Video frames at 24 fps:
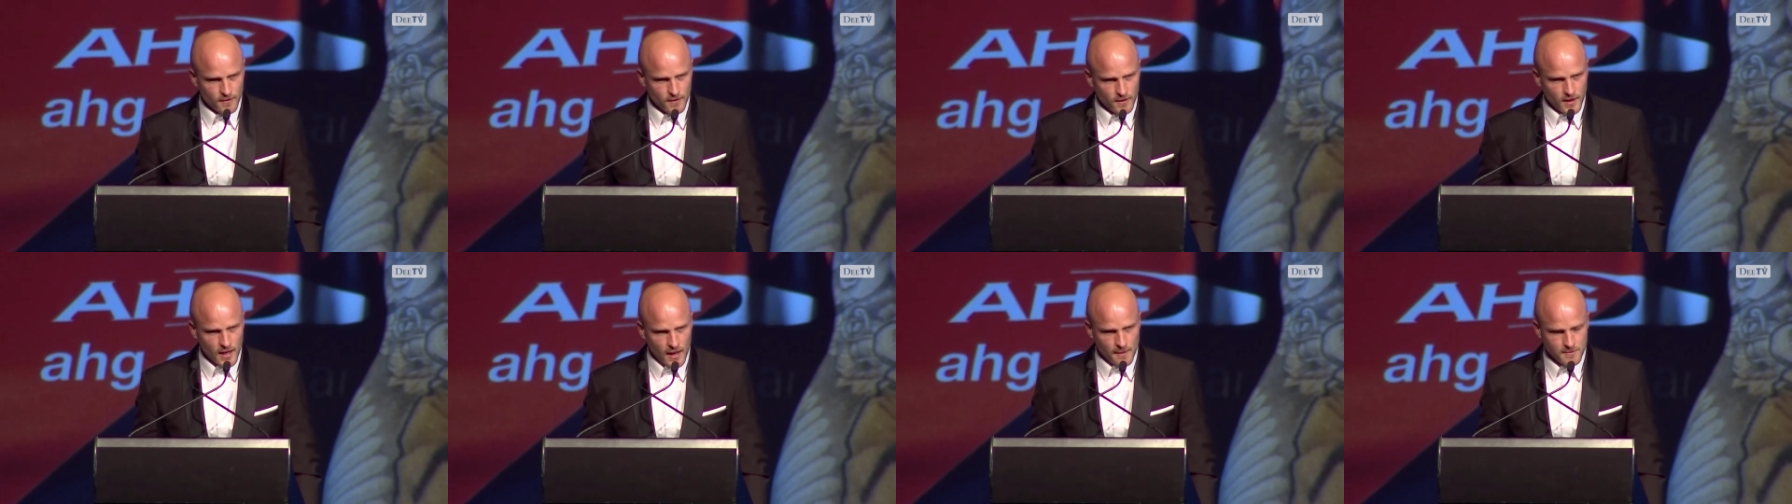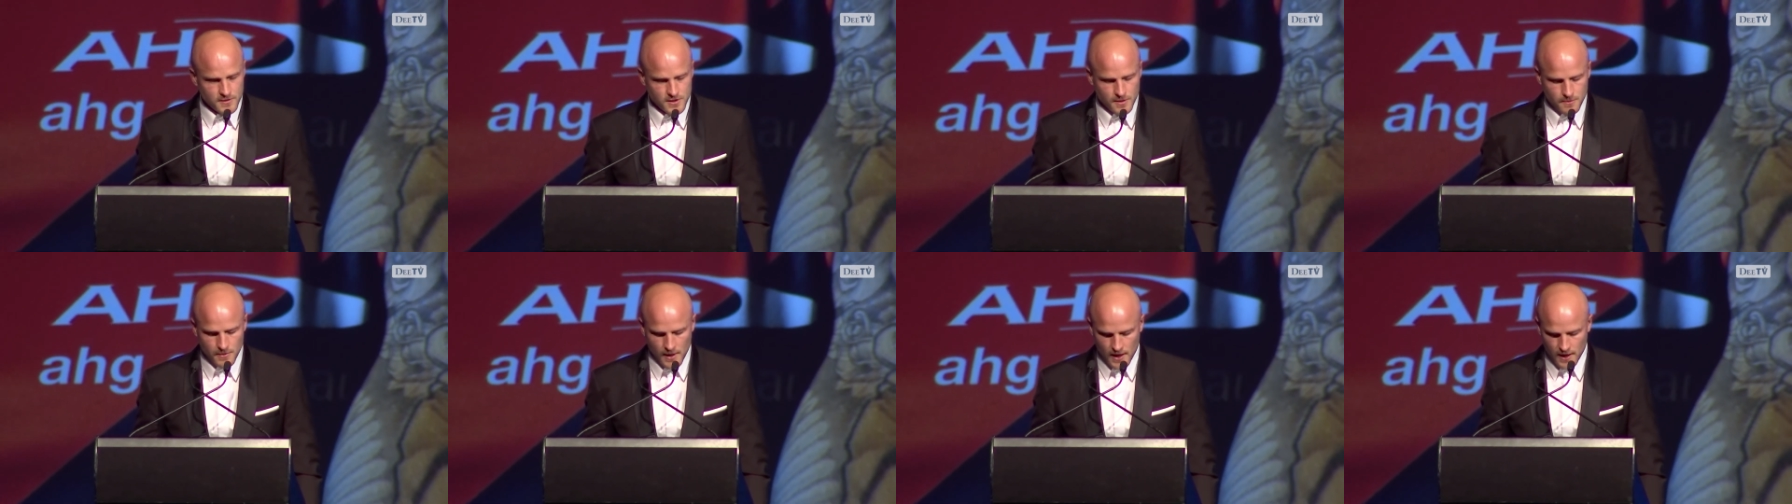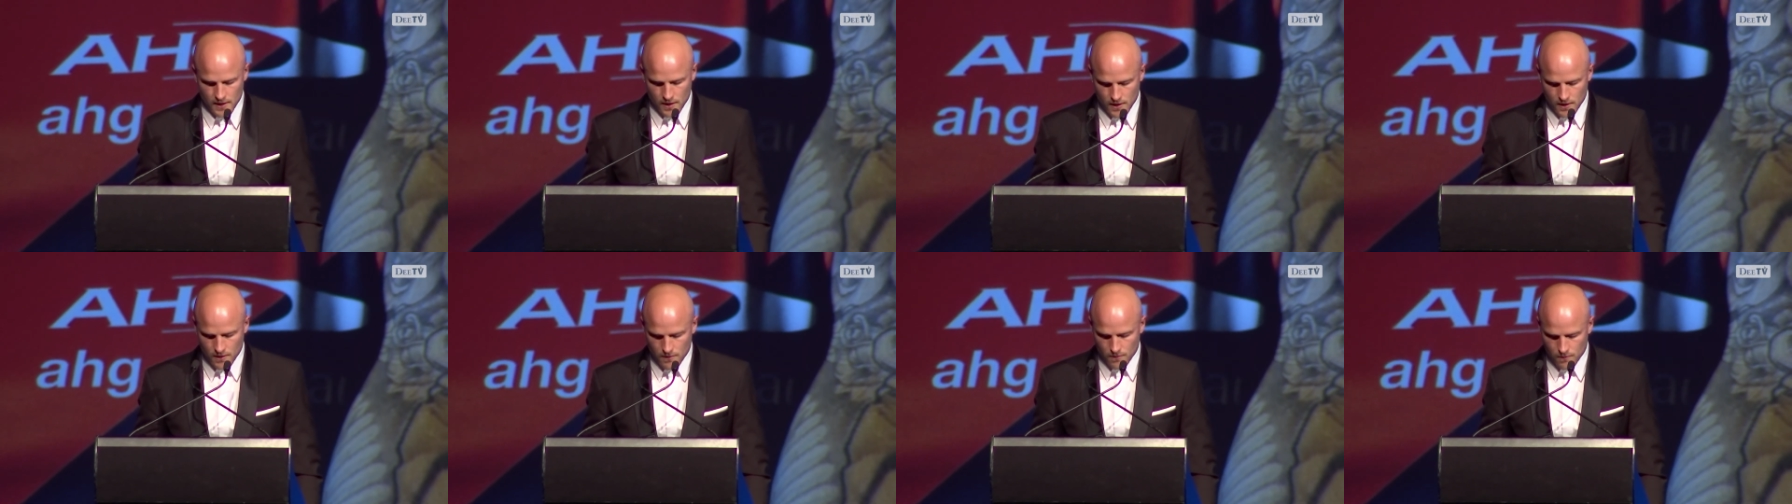come to meet
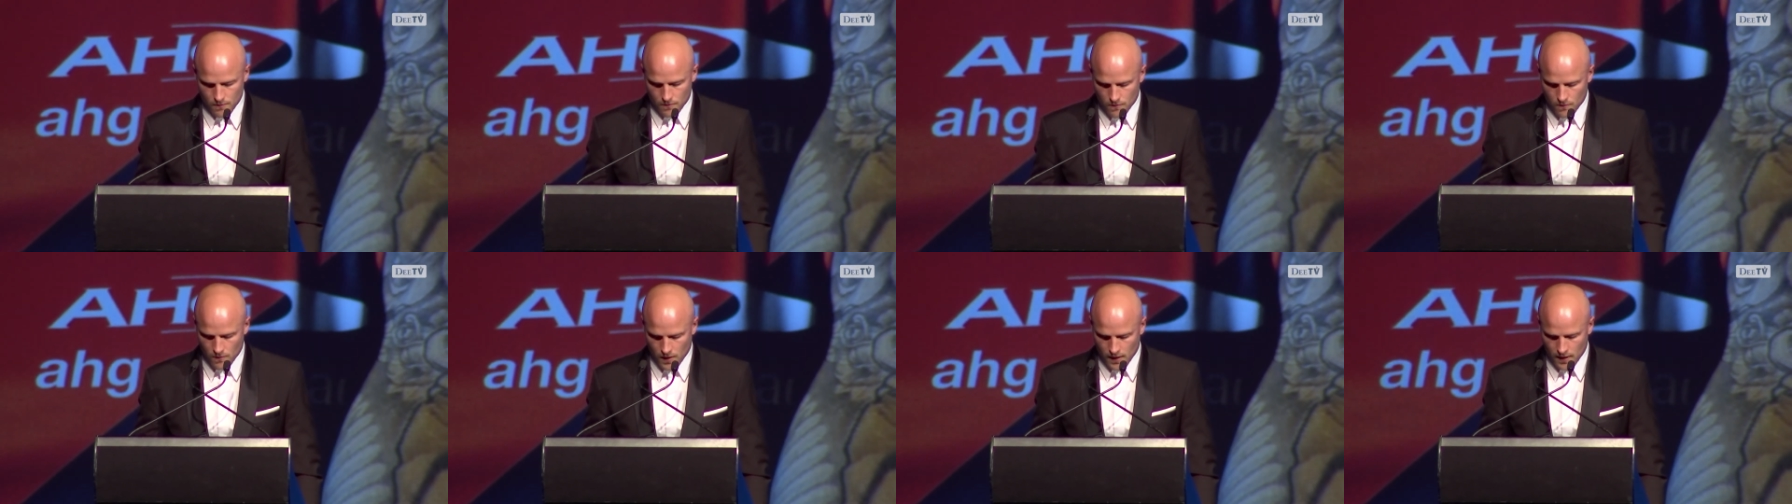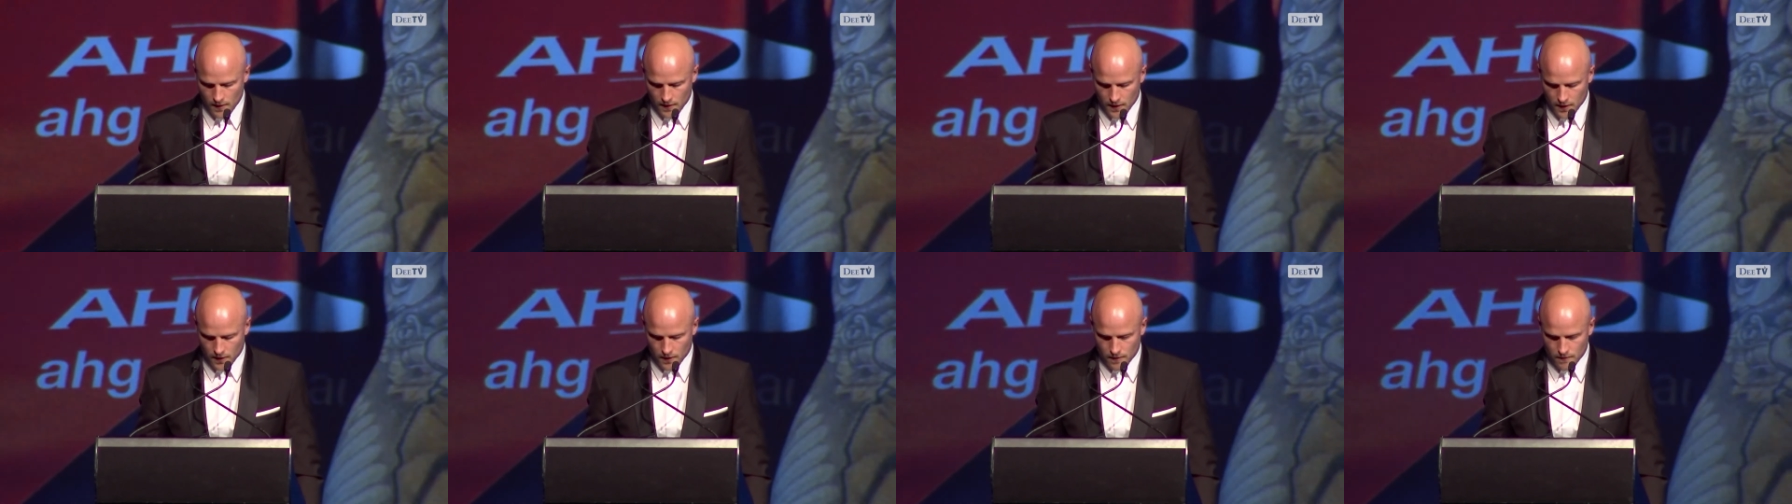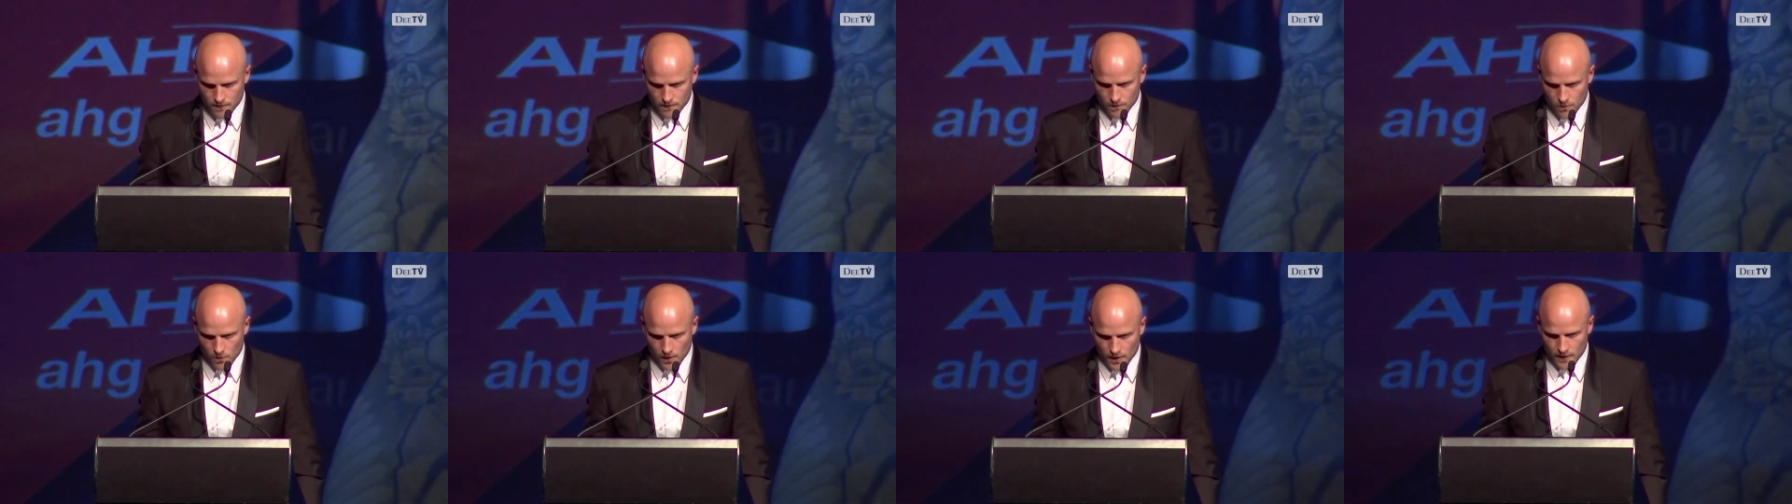you, one of the
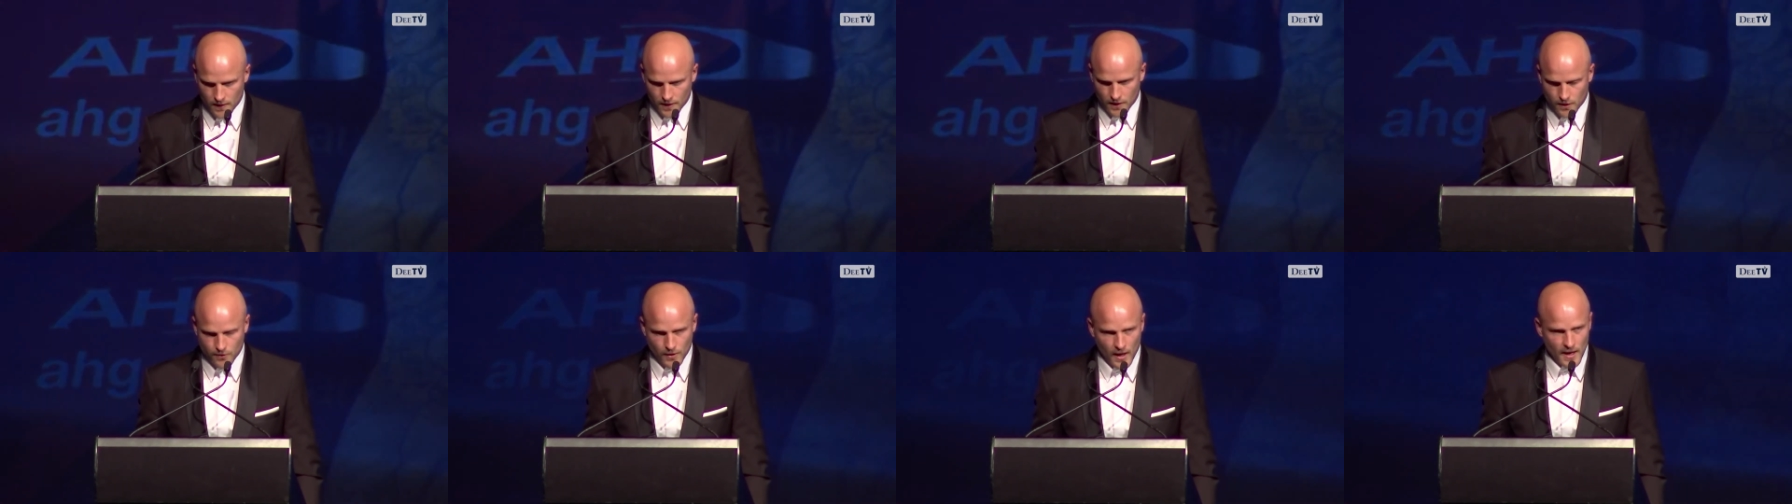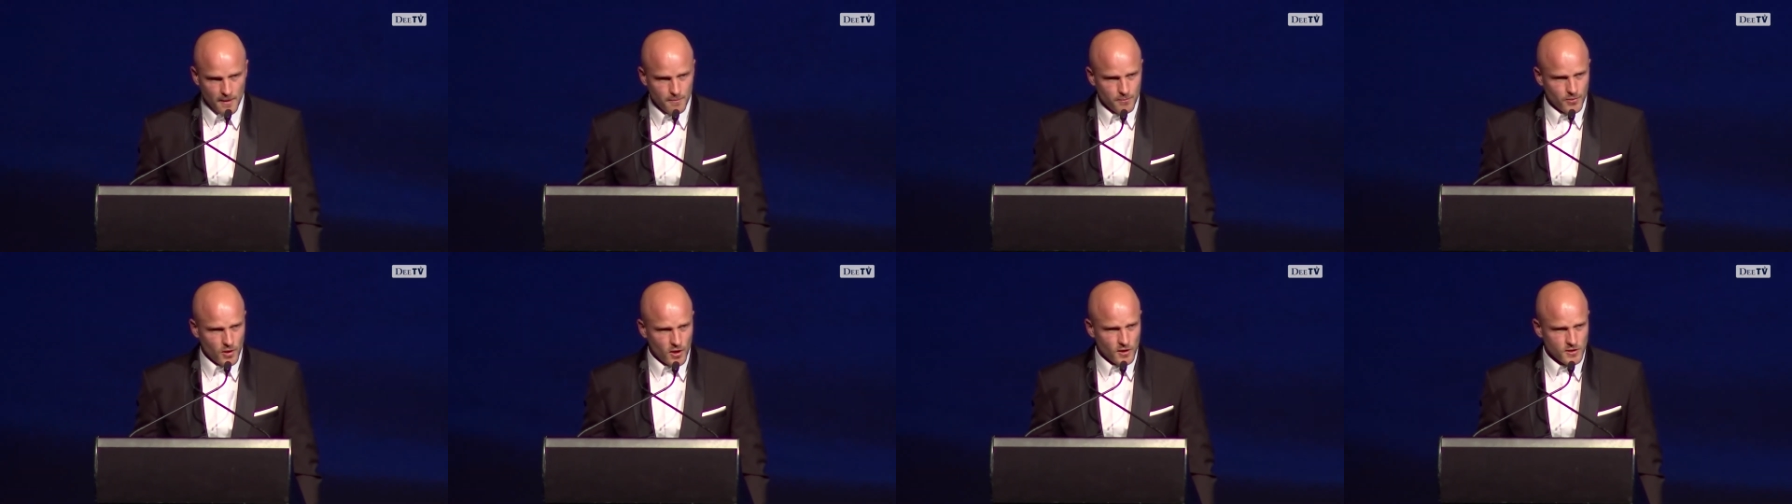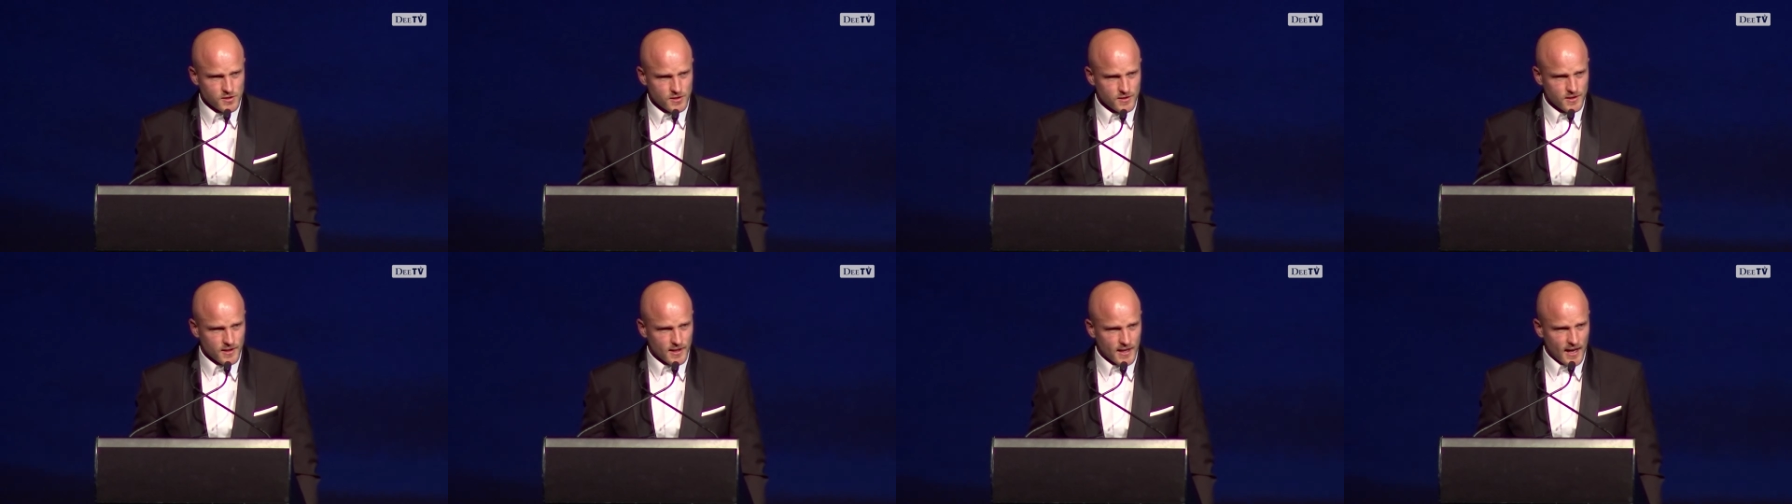one of the great
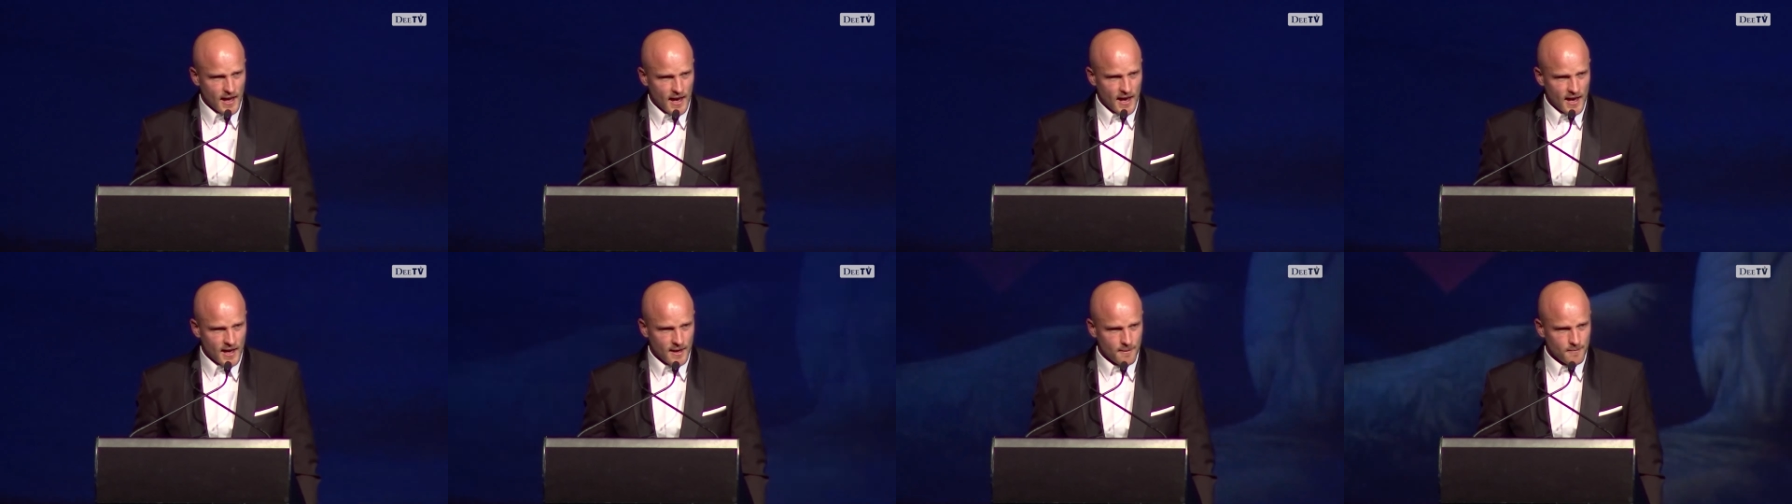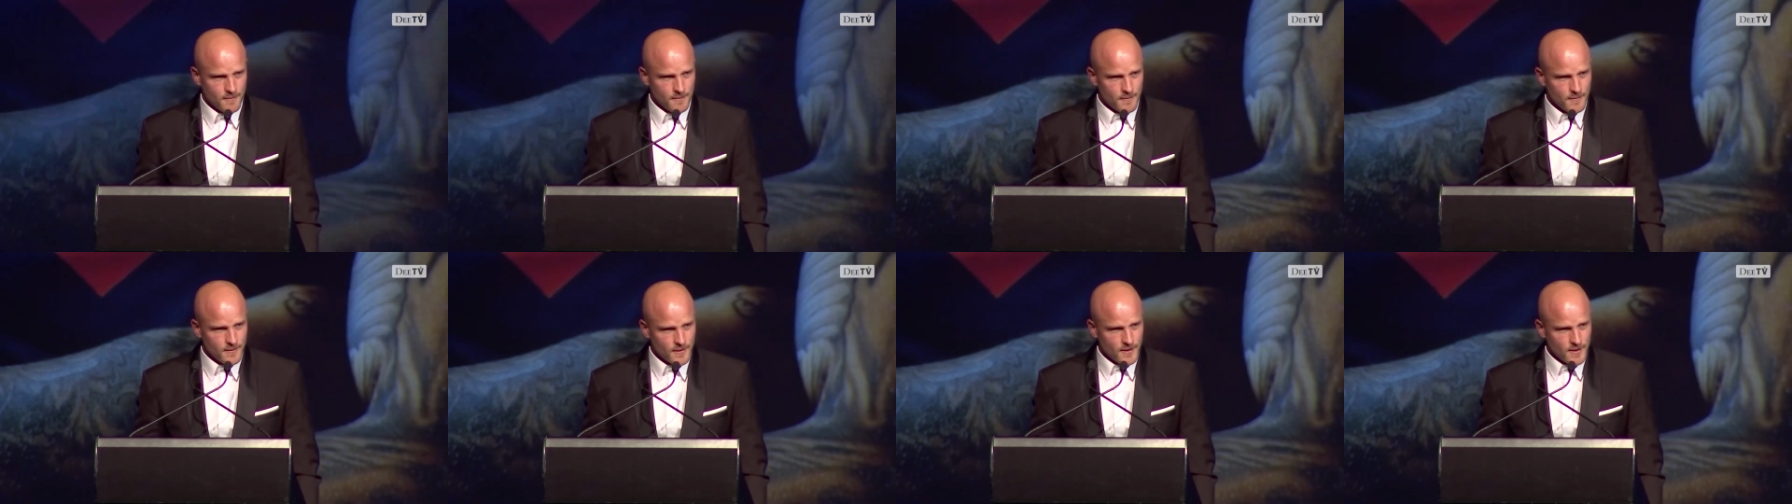blokes of the game.